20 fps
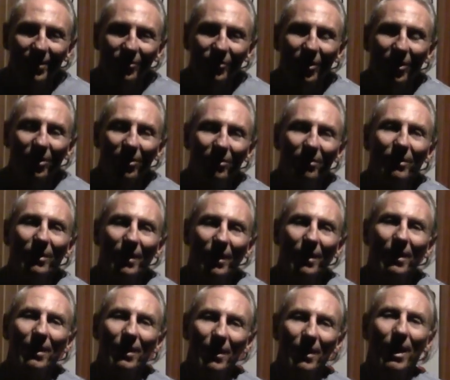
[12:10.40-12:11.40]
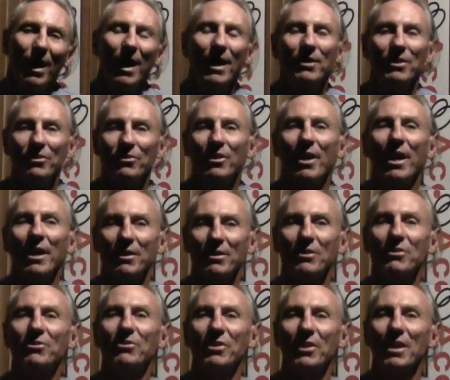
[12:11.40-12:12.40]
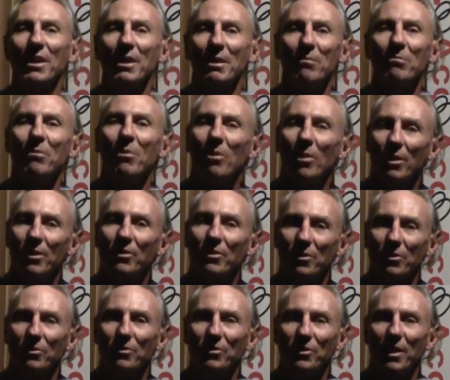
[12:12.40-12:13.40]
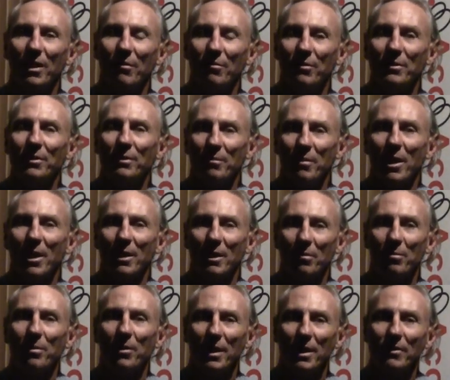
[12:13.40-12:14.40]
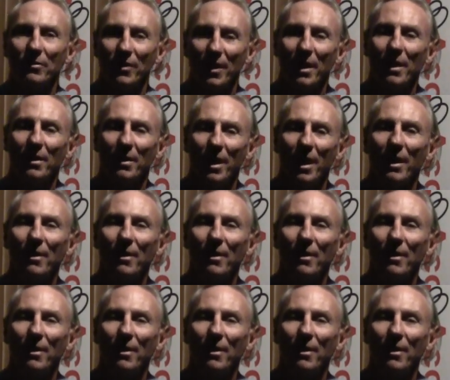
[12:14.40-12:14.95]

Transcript: So I just like to see more new stuff in the marketplace and,